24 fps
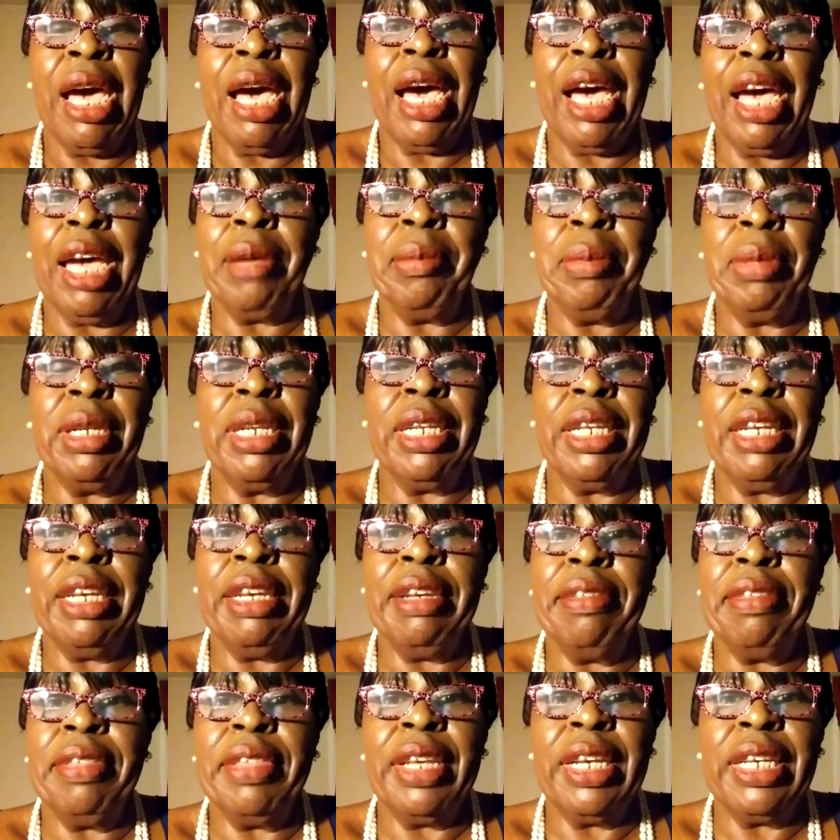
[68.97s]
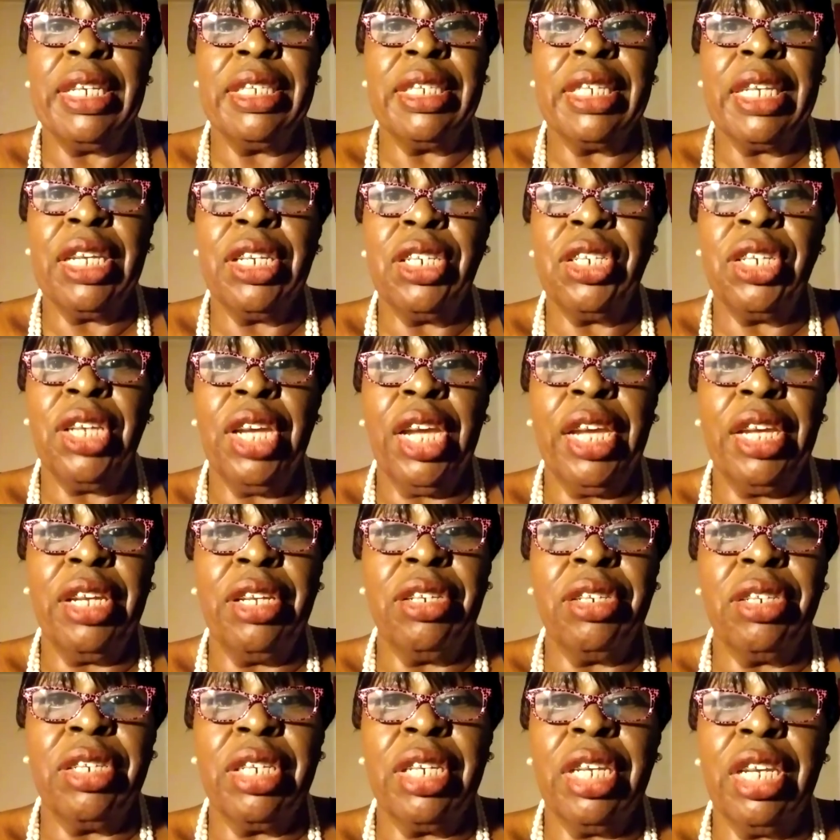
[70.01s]
I believe things can
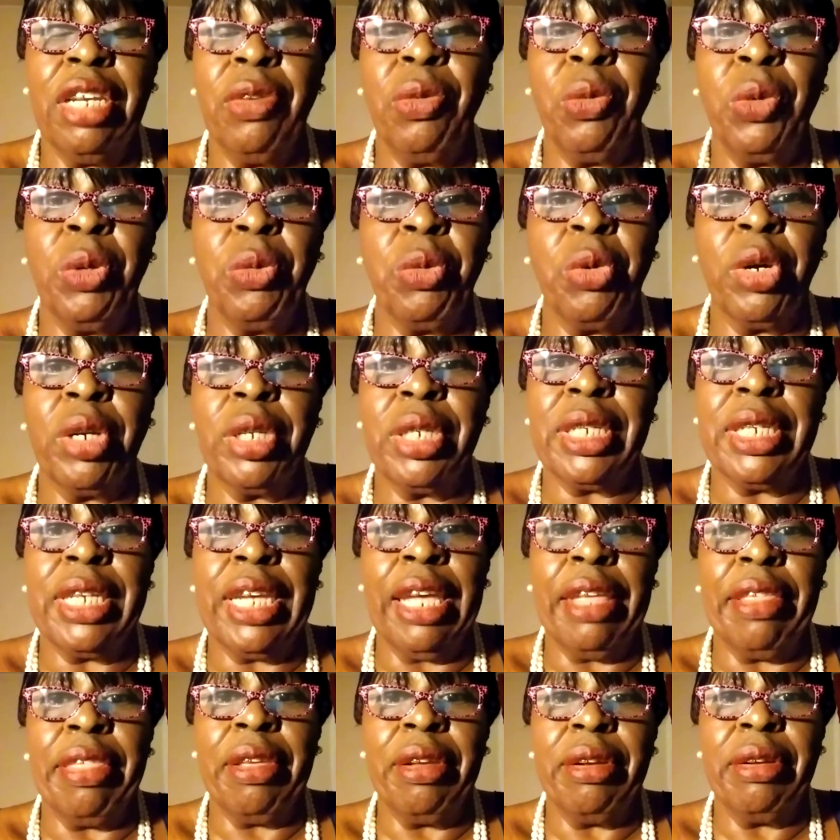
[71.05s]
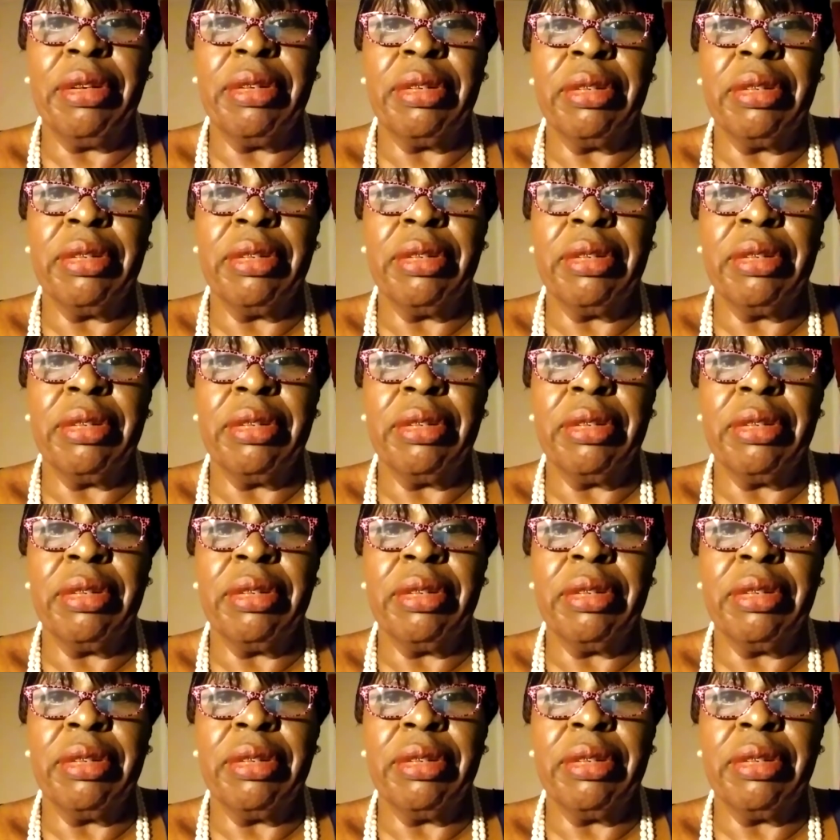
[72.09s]
change if we work together.